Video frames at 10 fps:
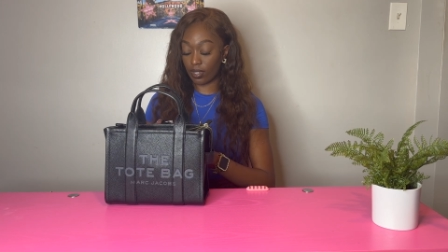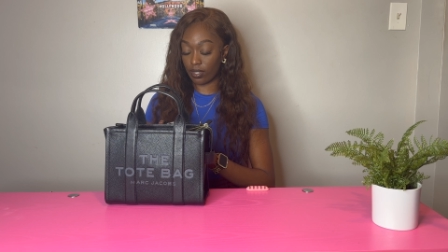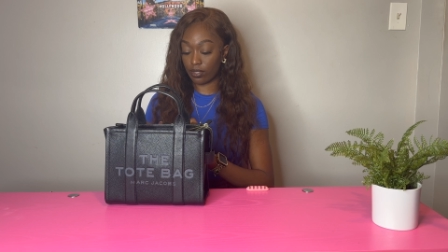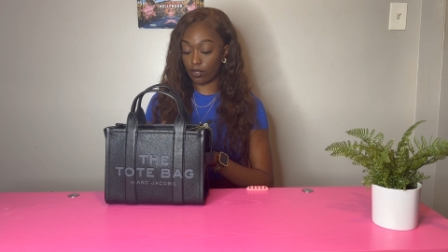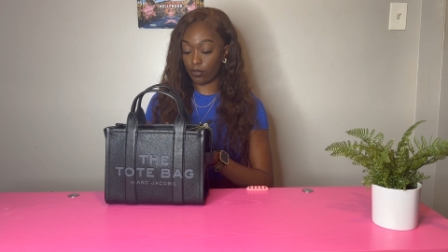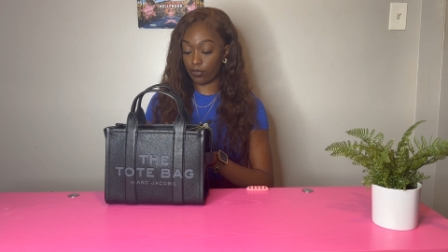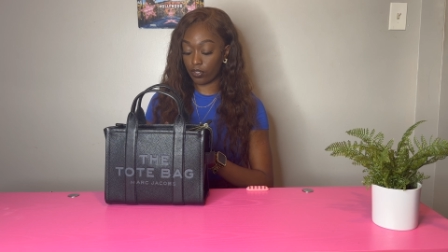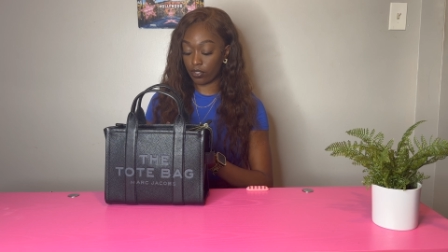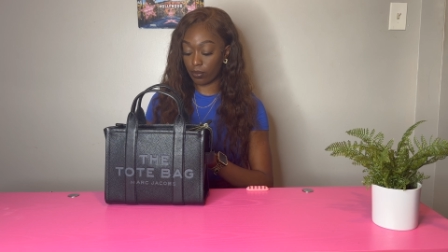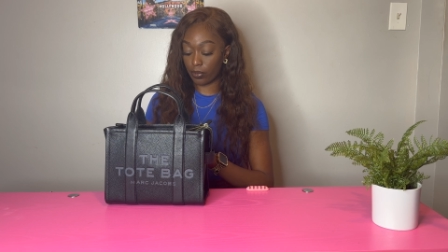So
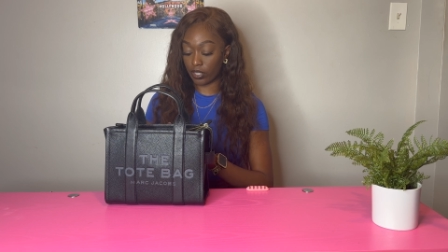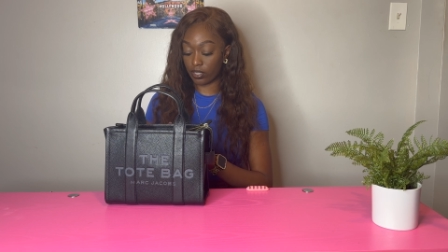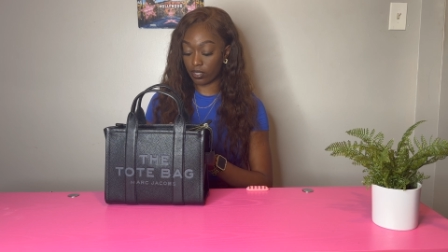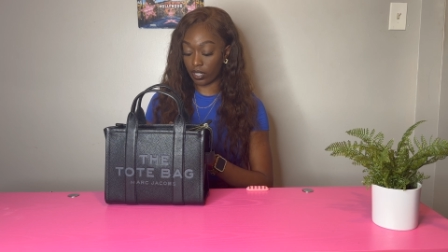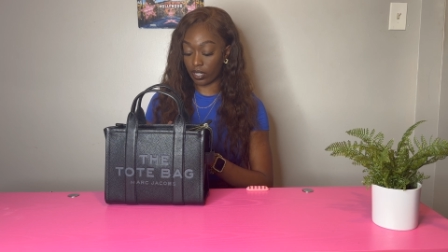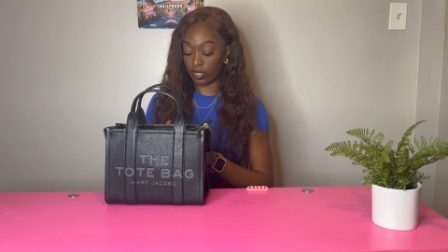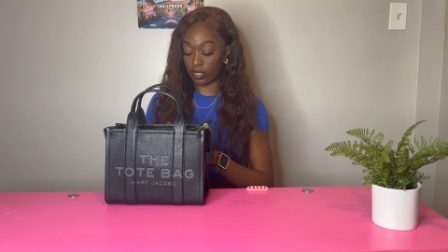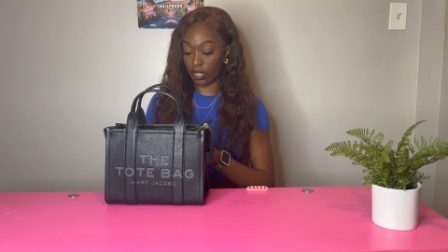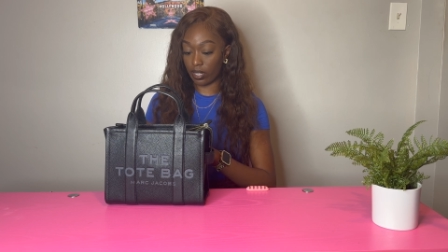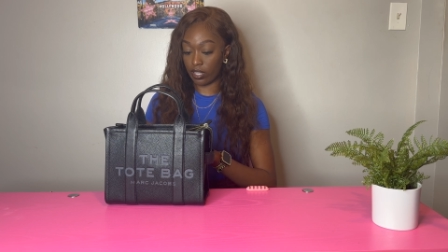first impression, like I
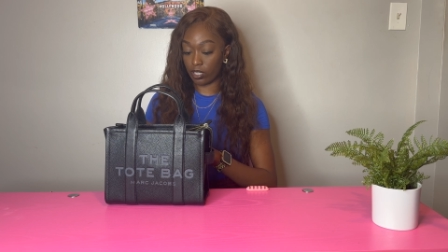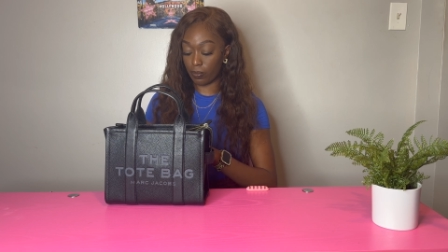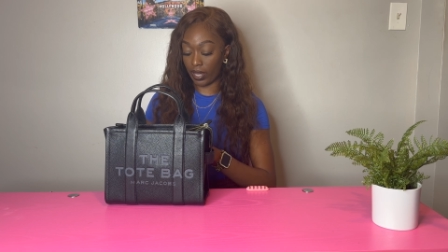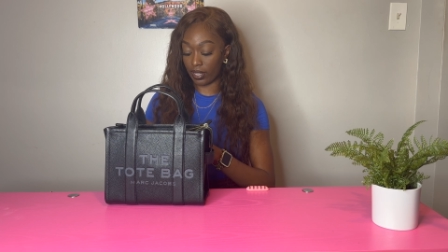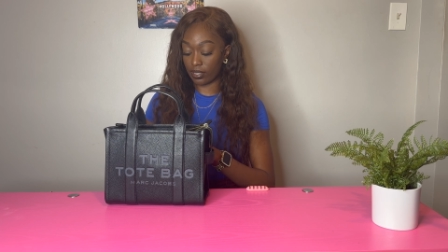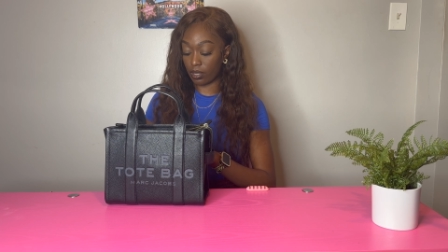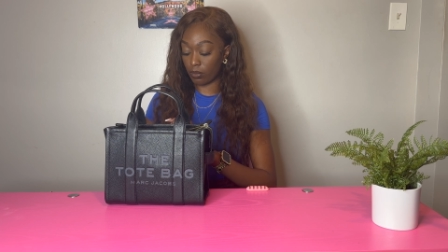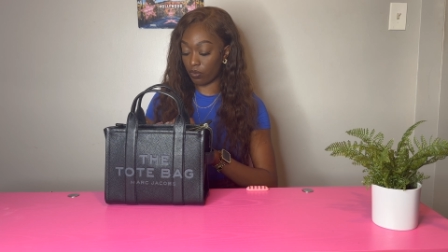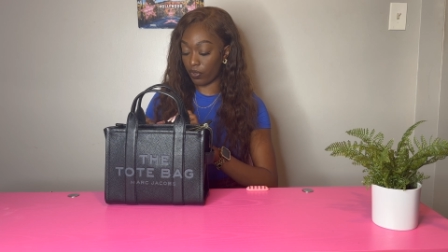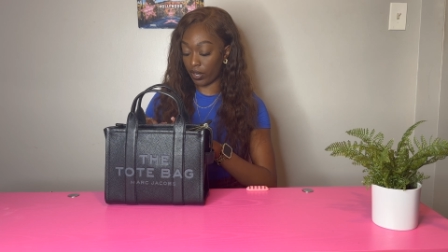said, this bag
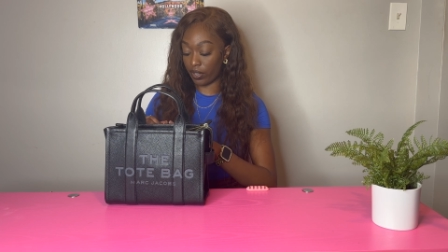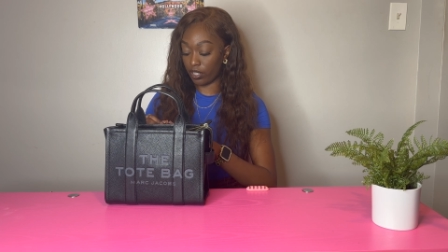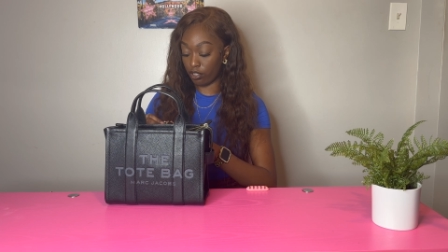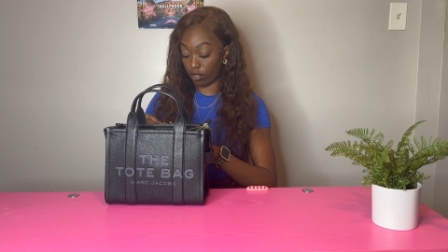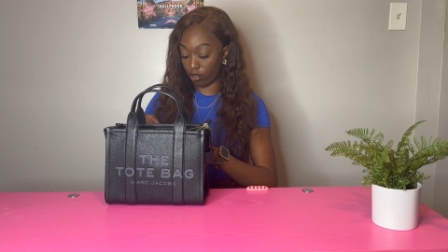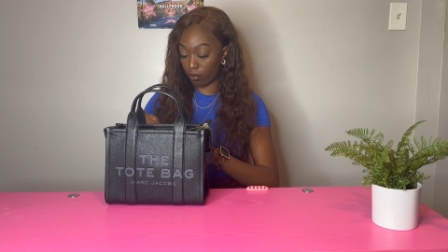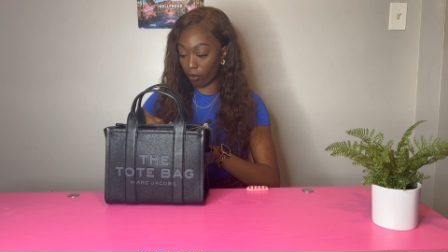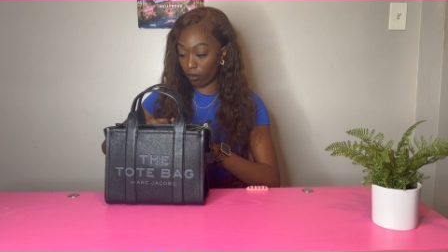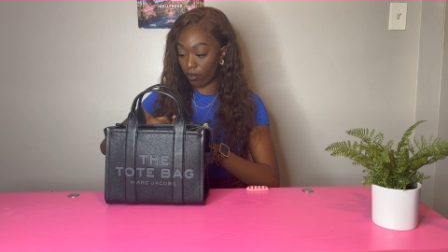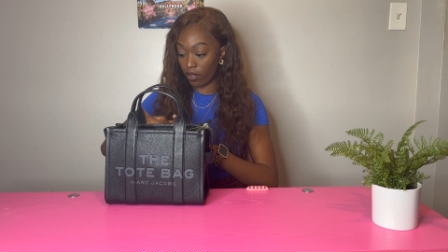seems very
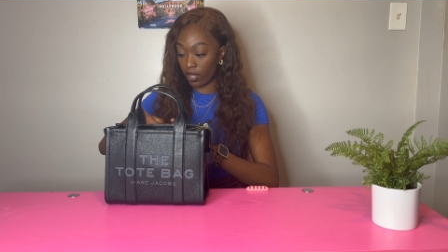durable.